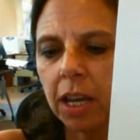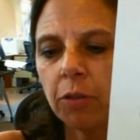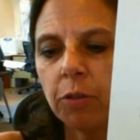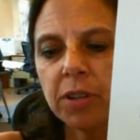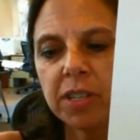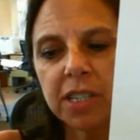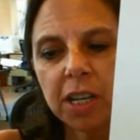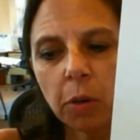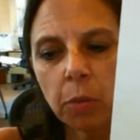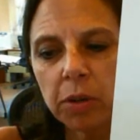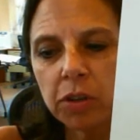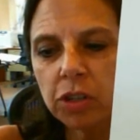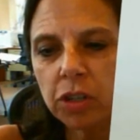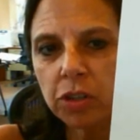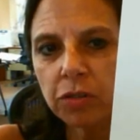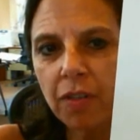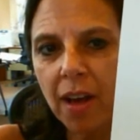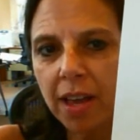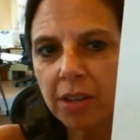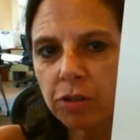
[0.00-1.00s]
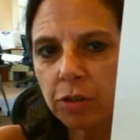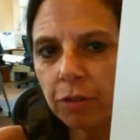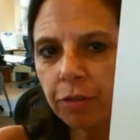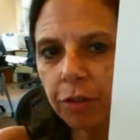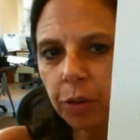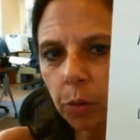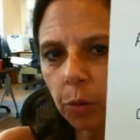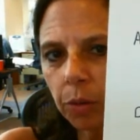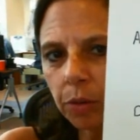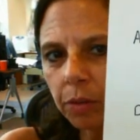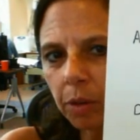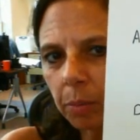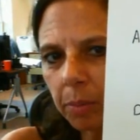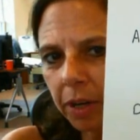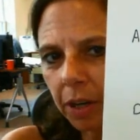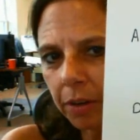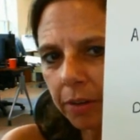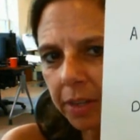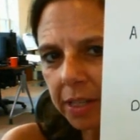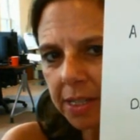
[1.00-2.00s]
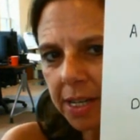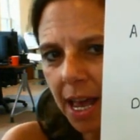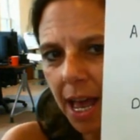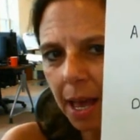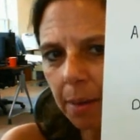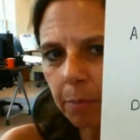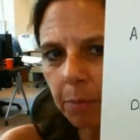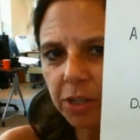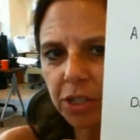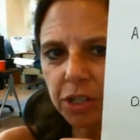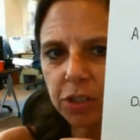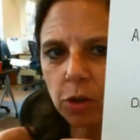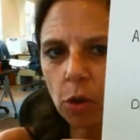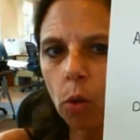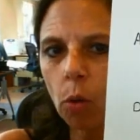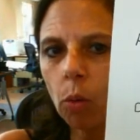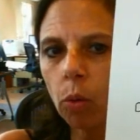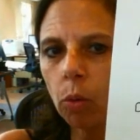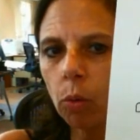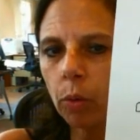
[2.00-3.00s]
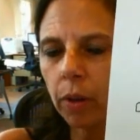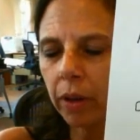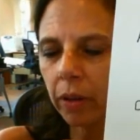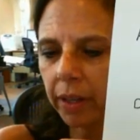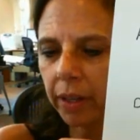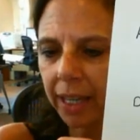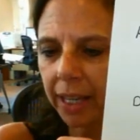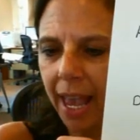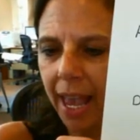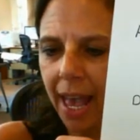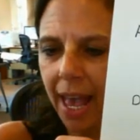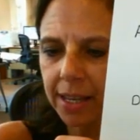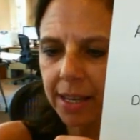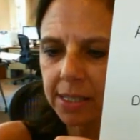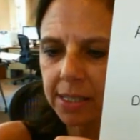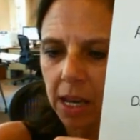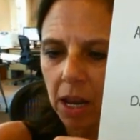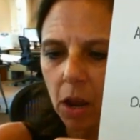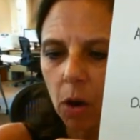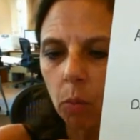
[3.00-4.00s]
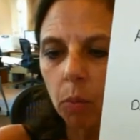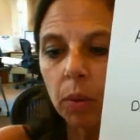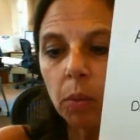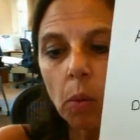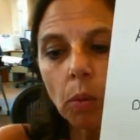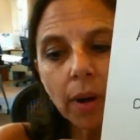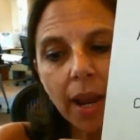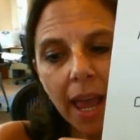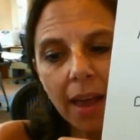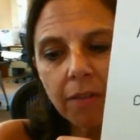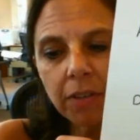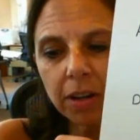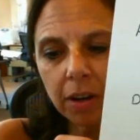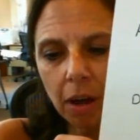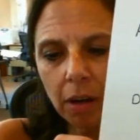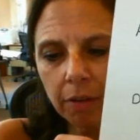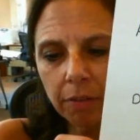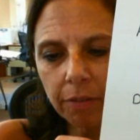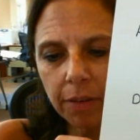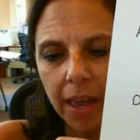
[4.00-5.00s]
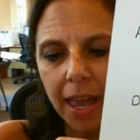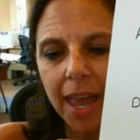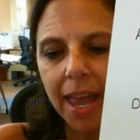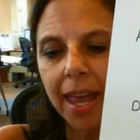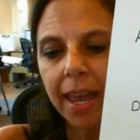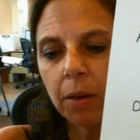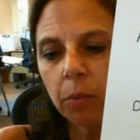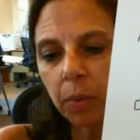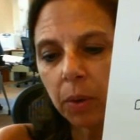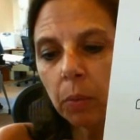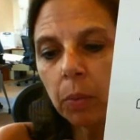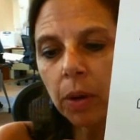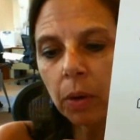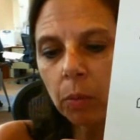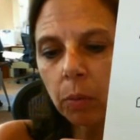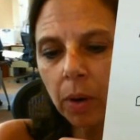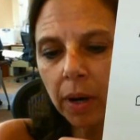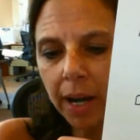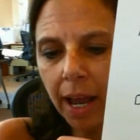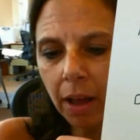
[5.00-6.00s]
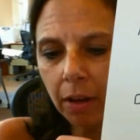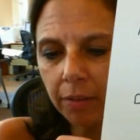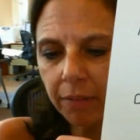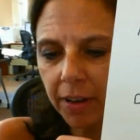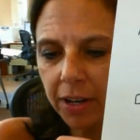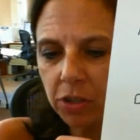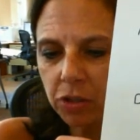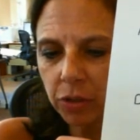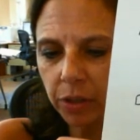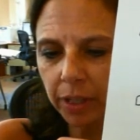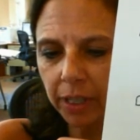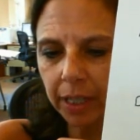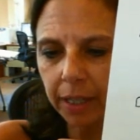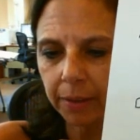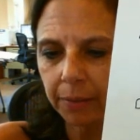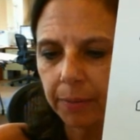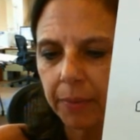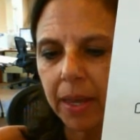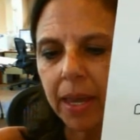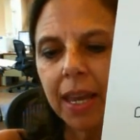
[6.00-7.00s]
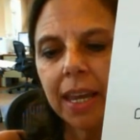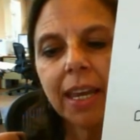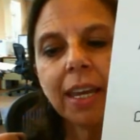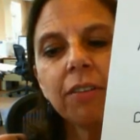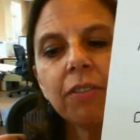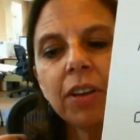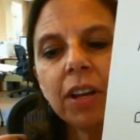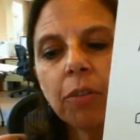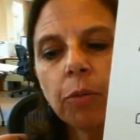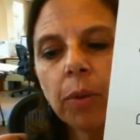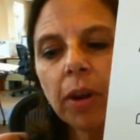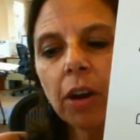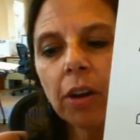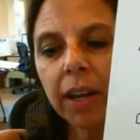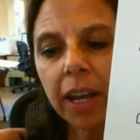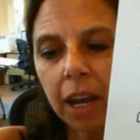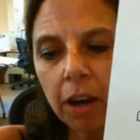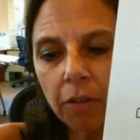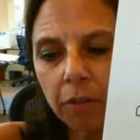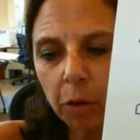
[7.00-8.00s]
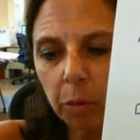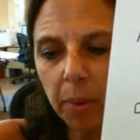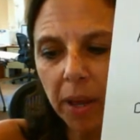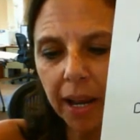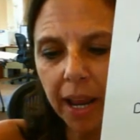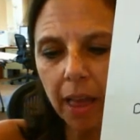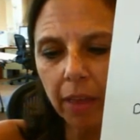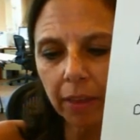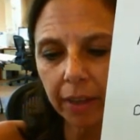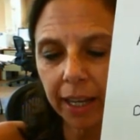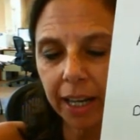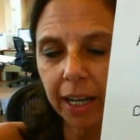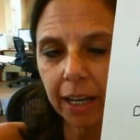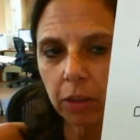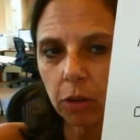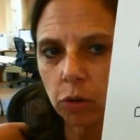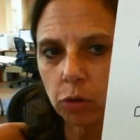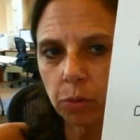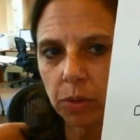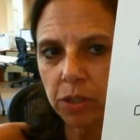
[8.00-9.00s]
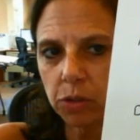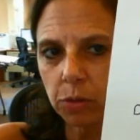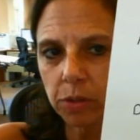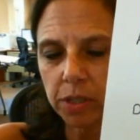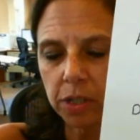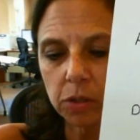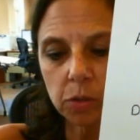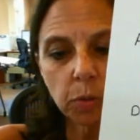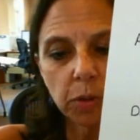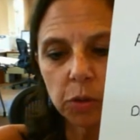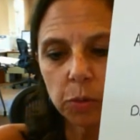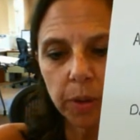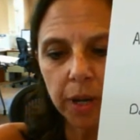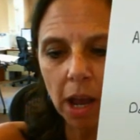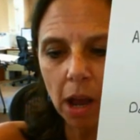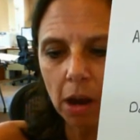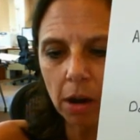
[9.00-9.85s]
if we stick with just fossil fuels up here in the top, which is coal, oil, and gas, we won't have enough, and we will run out eventually, even if we are careful about allocating those resources, which we